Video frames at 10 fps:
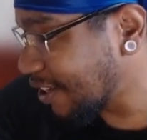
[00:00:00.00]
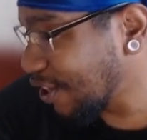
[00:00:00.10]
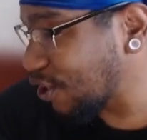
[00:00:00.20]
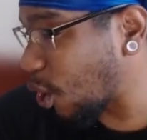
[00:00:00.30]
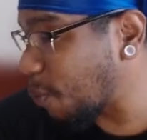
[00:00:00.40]

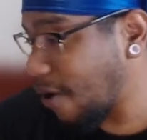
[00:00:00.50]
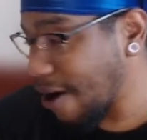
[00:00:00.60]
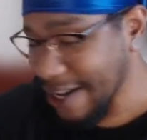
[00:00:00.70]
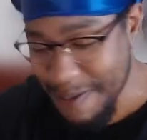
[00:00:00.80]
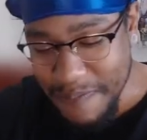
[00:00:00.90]

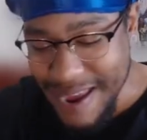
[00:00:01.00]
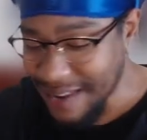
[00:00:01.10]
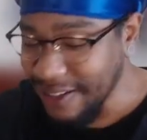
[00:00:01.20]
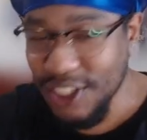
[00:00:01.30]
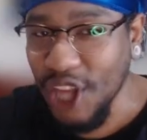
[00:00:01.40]
Hyobong
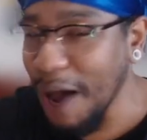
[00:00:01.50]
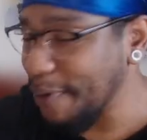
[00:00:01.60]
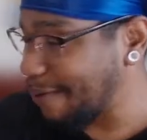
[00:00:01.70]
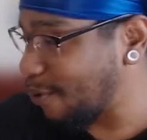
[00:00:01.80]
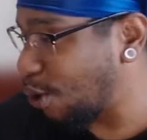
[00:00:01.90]
immediately
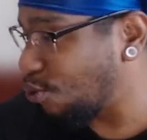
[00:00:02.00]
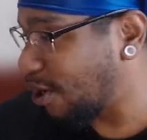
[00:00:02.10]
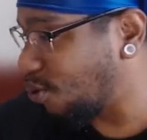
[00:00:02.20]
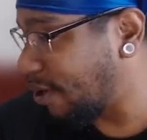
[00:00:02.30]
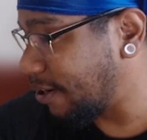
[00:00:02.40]
sobbing, bro, a
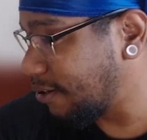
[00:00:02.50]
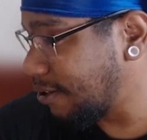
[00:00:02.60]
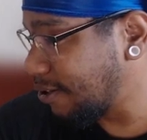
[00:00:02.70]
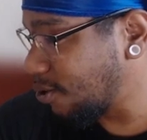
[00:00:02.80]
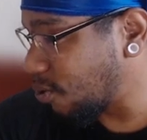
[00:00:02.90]
real one.
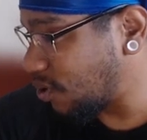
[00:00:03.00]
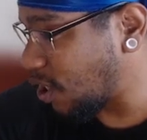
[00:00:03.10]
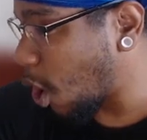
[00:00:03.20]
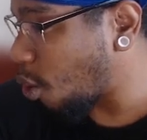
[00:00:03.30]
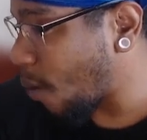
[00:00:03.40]
You see
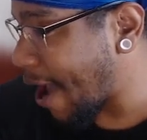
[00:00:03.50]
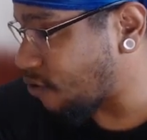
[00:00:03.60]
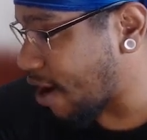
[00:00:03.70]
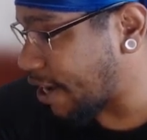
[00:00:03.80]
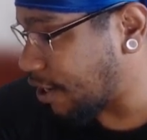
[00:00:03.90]
Go Huang
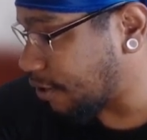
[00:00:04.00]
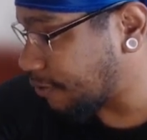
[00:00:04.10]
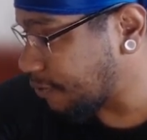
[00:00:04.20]
right here.